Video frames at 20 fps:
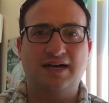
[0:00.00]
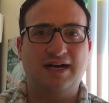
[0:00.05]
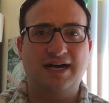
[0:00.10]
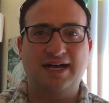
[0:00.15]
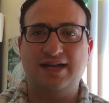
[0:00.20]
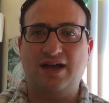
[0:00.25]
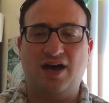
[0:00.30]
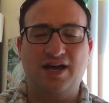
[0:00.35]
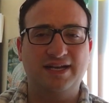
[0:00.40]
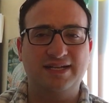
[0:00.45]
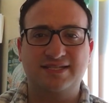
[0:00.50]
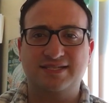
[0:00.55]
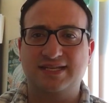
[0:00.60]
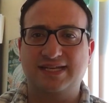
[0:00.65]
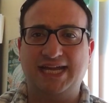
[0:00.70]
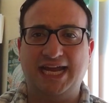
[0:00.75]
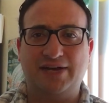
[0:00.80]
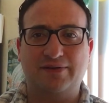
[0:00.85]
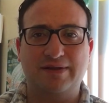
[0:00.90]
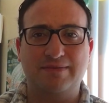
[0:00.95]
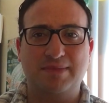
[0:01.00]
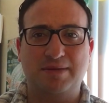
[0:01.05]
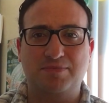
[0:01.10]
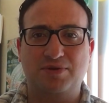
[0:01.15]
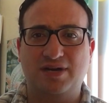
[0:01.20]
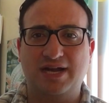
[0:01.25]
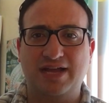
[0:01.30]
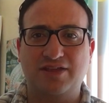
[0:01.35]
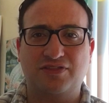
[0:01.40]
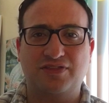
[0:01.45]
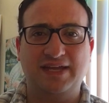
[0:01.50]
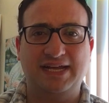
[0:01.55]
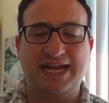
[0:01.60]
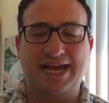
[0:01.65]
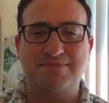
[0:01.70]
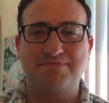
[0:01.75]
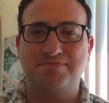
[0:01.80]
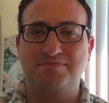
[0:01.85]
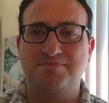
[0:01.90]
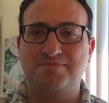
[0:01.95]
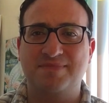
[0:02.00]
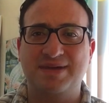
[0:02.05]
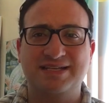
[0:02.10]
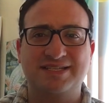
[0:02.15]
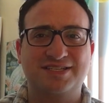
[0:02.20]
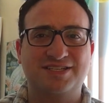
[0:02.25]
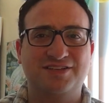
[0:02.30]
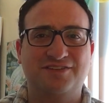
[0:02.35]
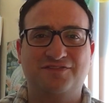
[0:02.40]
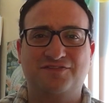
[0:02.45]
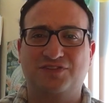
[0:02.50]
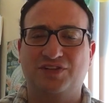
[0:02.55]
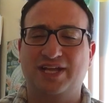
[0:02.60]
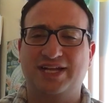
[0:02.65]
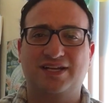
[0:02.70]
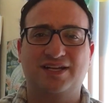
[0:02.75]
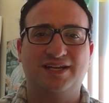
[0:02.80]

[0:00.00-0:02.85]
I honestly can't remember. I think I must have